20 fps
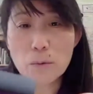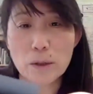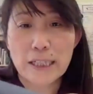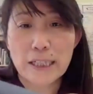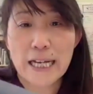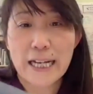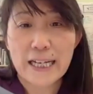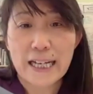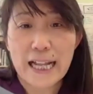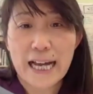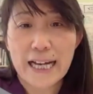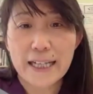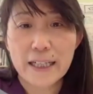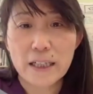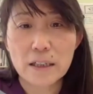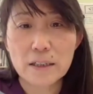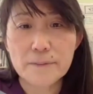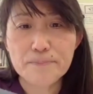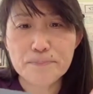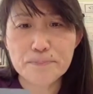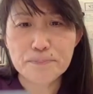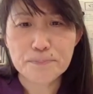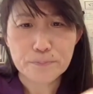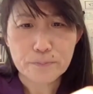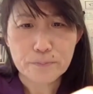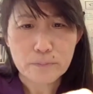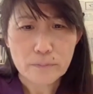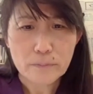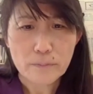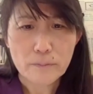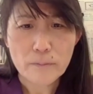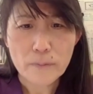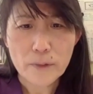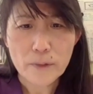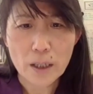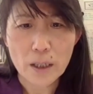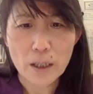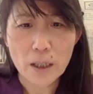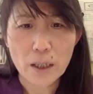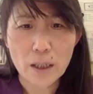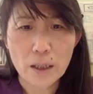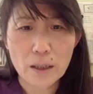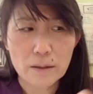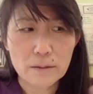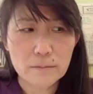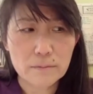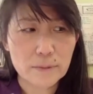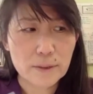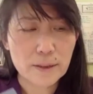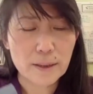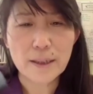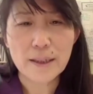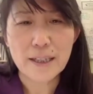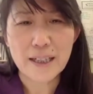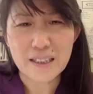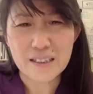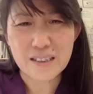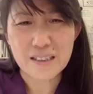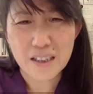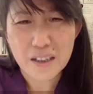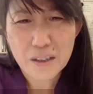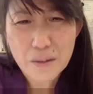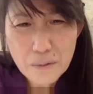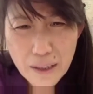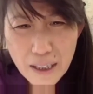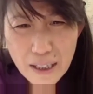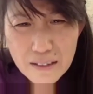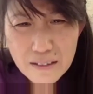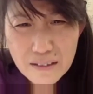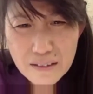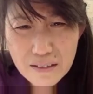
I light it, kind of like a cigarette.